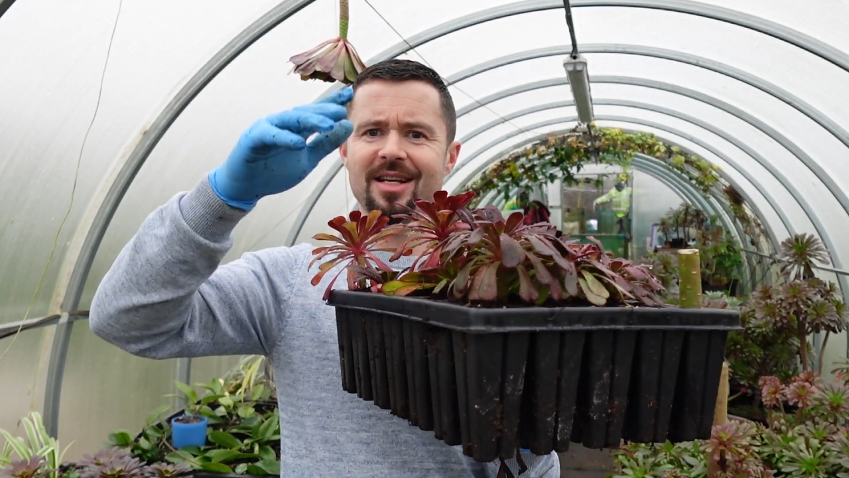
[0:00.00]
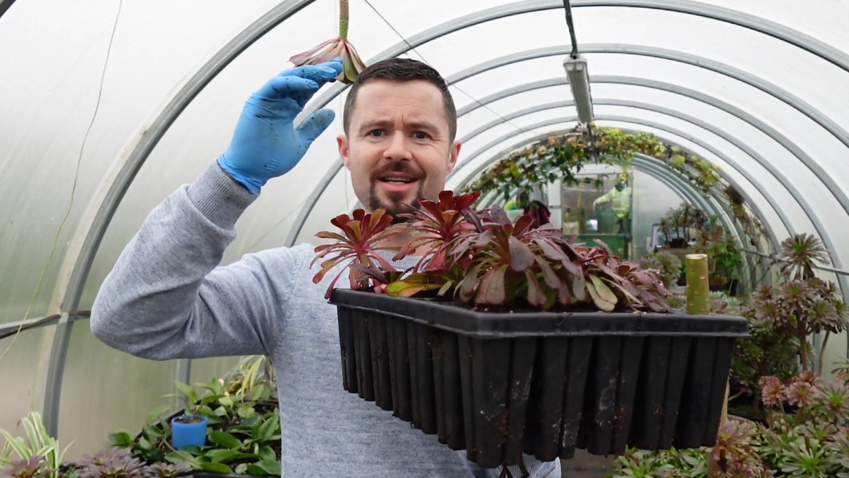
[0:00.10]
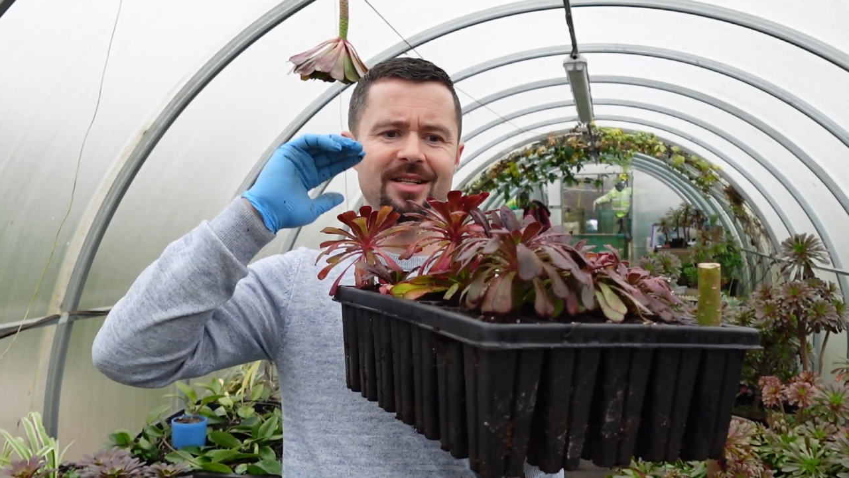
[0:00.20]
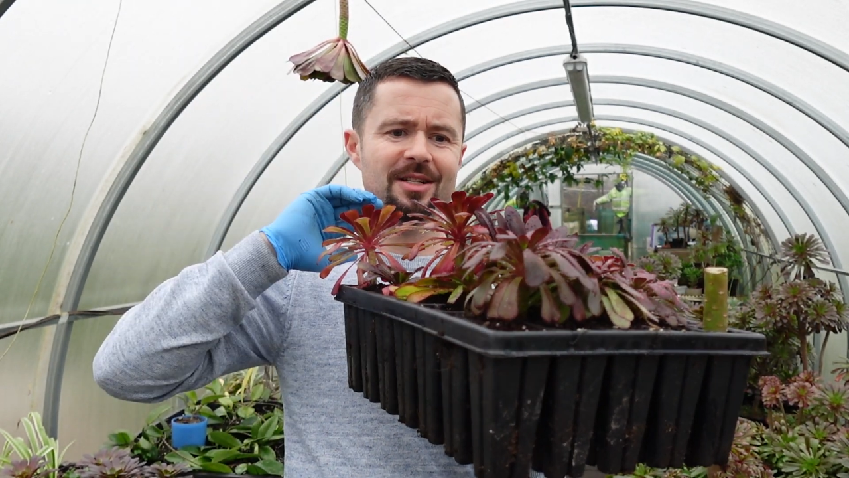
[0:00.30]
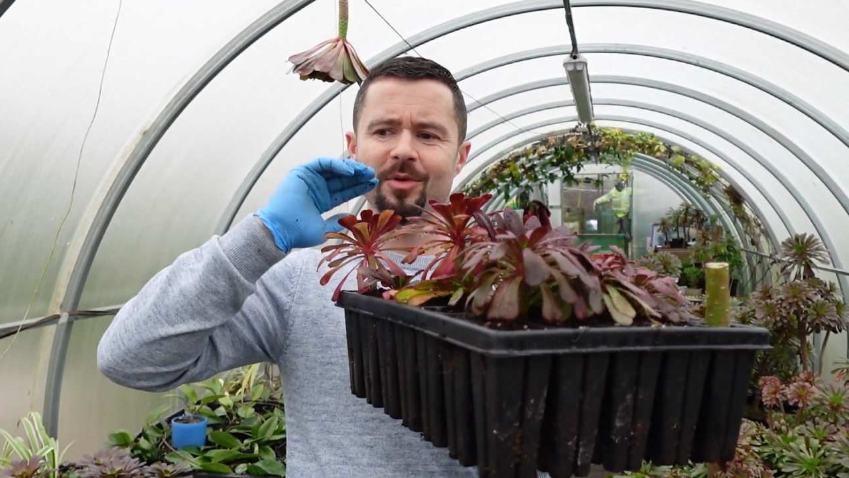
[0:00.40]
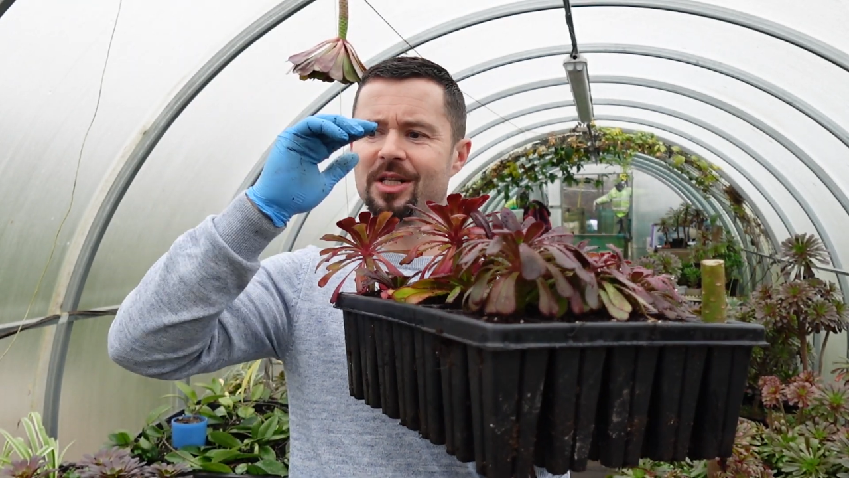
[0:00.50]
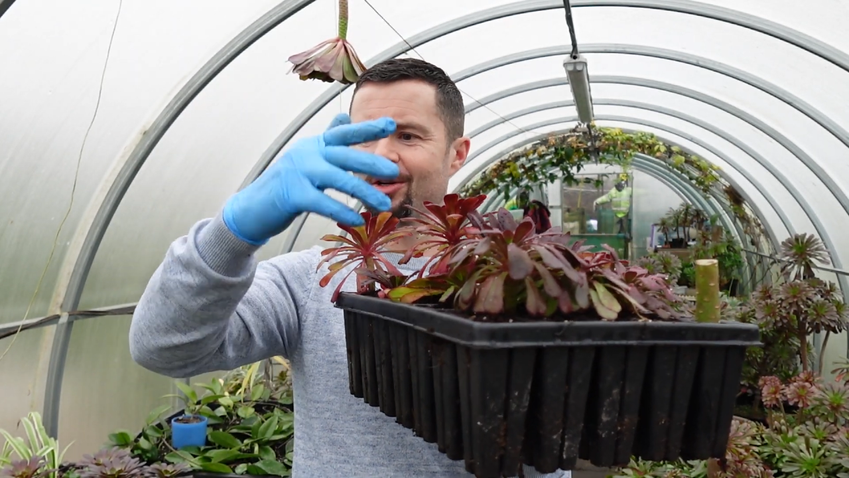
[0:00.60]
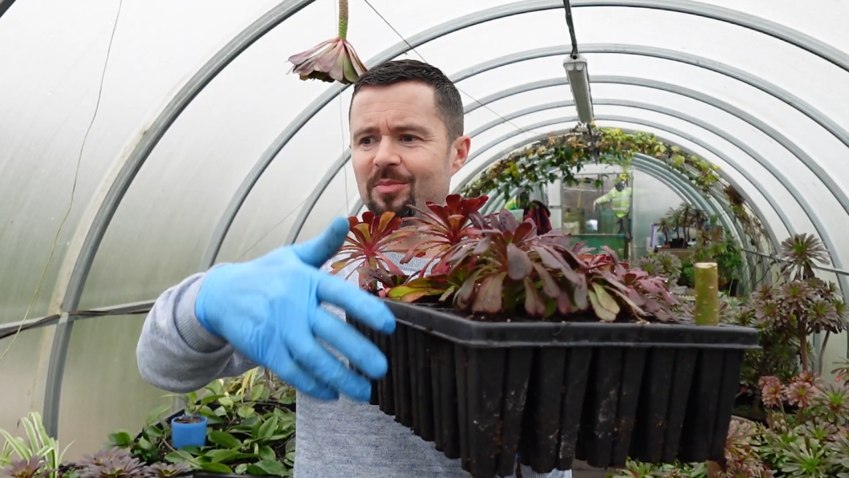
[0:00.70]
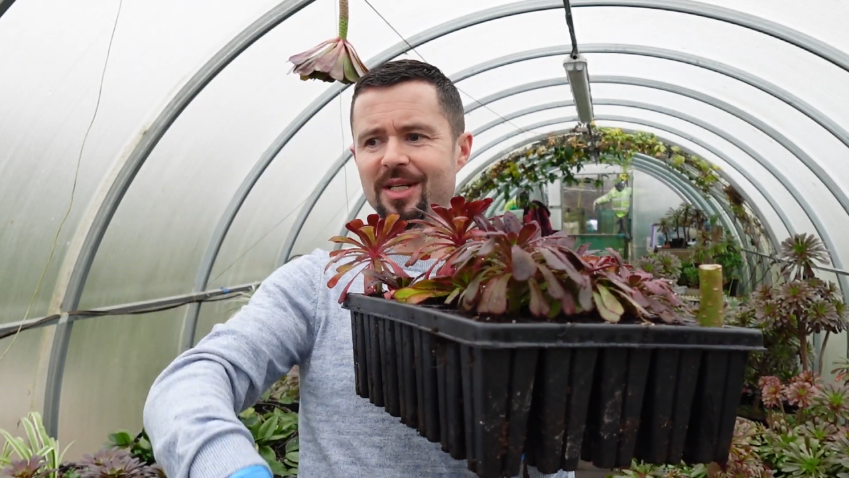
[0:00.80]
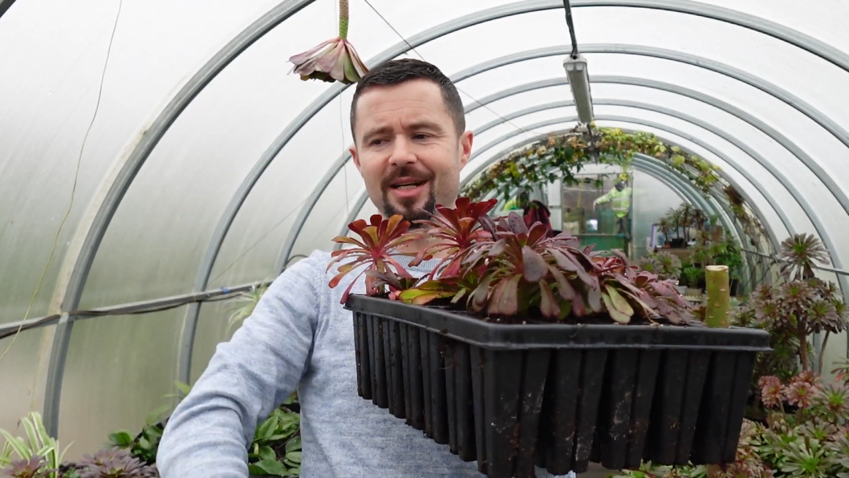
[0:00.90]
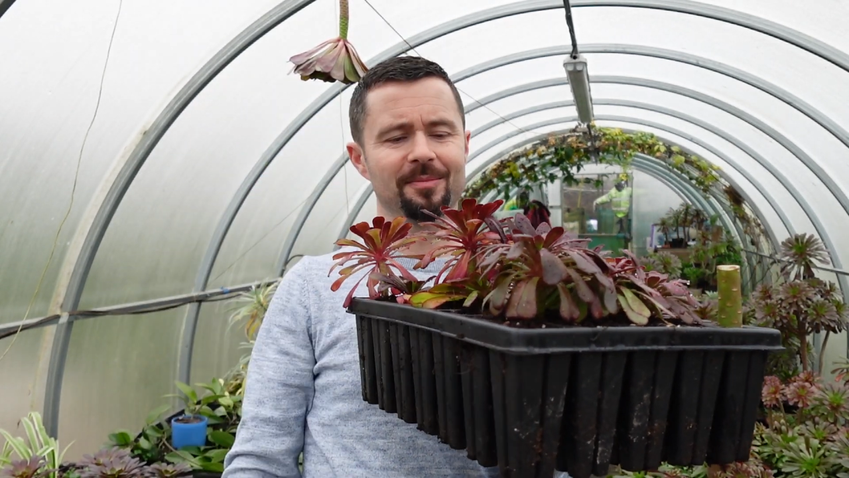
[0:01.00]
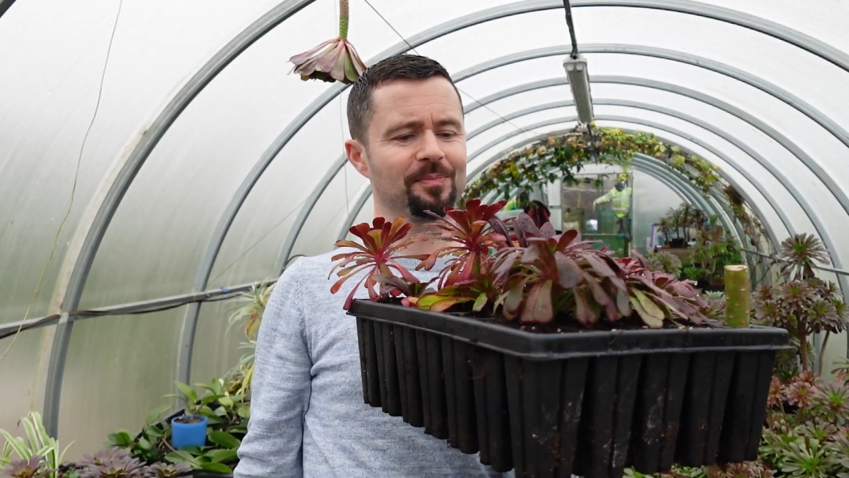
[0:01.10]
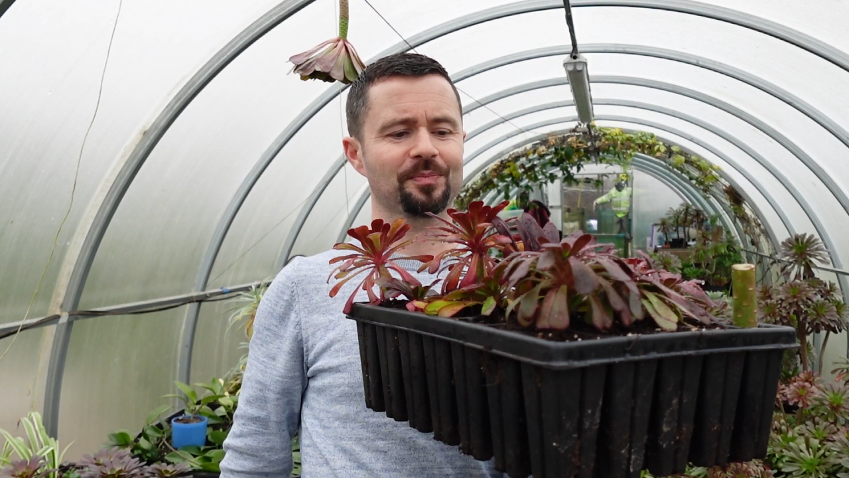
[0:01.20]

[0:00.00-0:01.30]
these with something